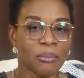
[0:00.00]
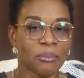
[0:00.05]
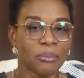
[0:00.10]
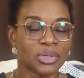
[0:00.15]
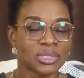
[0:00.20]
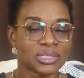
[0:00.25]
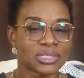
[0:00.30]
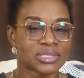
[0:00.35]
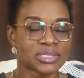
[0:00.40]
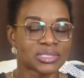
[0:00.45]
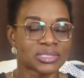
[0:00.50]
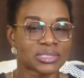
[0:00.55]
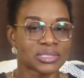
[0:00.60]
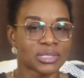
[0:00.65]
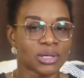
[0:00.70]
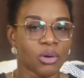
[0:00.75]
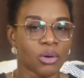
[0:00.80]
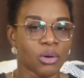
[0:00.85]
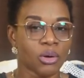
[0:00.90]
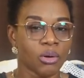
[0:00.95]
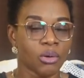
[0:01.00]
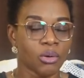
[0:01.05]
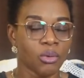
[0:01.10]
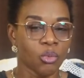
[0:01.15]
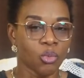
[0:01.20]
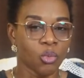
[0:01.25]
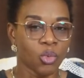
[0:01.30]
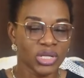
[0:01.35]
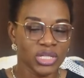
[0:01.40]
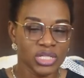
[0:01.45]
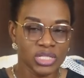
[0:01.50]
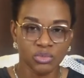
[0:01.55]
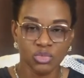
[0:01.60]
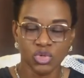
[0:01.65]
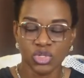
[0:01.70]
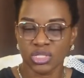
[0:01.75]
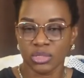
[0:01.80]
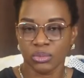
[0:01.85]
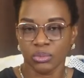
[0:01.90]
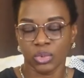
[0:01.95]
but what is
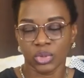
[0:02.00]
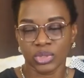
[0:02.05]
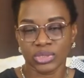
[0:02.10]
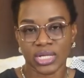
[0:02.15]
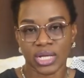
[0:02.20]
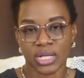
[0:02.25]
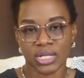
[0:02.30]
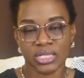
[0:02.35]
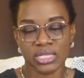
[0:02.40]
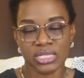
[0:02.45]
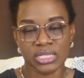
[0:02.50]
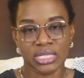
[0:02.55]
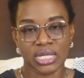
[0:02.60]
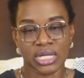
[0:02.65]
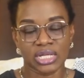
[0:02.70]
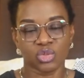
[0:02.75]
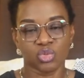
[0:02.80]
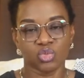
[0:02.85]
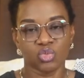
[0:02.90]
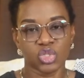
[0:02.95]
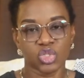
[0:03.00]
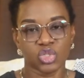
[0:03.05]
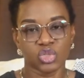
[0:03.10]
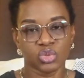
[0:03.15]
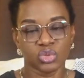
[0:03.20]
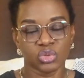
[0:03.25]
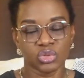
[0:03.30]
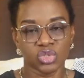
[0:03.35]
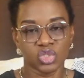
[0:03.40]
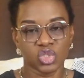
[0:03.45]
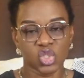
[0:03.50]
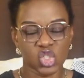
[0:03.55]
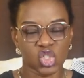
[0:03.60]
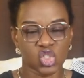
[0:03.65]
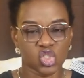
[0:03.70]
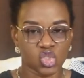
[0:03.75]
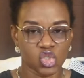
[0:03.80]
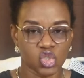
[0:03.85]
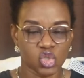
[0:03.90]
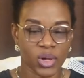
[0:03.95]
most important is that we should
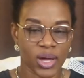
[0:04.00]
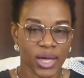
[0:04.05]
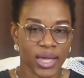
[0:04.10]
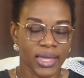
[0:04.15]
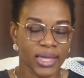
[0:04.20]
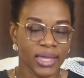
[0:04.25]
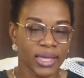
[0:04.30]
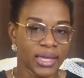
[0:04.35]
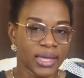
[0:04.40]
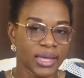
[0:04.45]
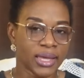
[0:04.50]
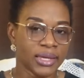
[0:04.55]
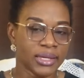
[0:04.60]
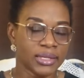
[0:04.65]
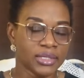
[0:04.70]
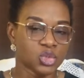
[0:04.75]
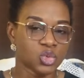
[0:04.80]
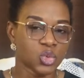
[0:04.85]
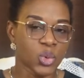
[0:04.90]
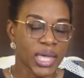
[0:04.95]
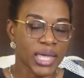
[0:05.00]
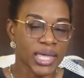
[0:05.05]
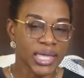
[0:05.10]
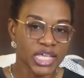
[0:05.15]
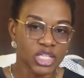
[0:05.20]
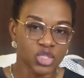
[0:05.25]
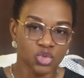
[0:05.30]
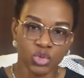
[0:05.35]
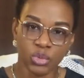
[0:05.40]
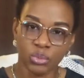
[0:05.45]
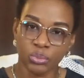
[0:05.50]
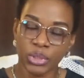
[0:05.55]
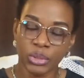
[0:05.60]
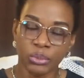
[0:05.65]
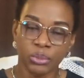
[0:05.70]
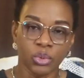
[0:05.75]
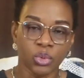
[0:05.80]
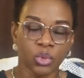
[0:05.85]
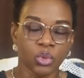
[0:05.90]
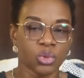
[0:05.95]
just try to engage with
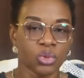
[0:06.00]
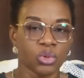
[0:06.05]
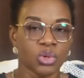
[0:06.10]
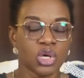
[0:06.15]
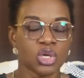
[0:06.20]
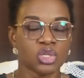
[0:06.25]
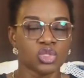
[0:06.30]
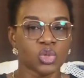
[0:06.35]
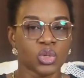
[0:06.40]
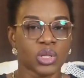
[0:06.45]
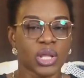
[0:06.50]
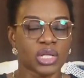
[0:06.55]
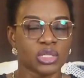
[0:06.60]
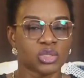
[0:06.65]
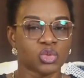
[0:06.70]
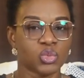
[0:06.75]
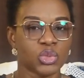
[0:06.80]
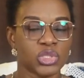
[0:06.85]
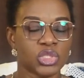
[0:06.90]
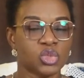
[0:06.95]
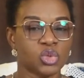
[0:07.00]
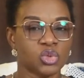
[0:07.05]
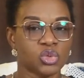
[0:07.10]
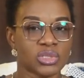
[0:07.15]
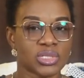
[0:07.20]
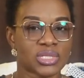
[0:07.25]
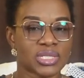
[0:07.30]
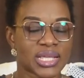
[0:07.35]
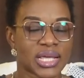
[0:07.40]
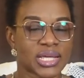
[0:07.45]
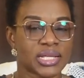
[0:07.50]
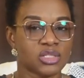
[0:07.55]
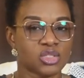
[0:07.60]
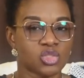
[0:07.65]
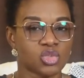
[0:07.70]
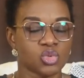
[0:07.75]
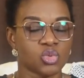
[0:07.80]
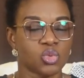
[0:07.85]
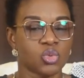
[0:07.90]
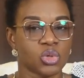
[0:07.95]
people so that we don't tend
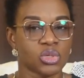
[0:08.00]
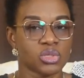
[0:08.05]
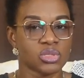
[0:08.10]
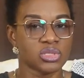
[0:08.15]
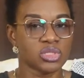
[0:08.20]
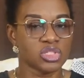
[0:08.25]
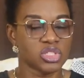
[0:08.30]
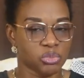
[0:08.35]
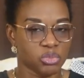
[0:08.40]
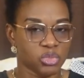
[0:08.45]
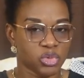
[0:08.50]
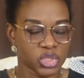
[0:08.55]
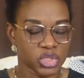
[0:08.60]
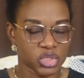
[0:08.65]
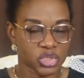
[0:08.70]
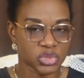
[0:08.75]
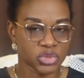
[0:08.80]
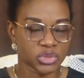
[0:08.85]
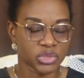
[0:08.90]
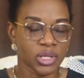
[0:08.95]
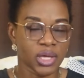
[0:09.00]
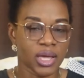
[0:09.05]
towards depression,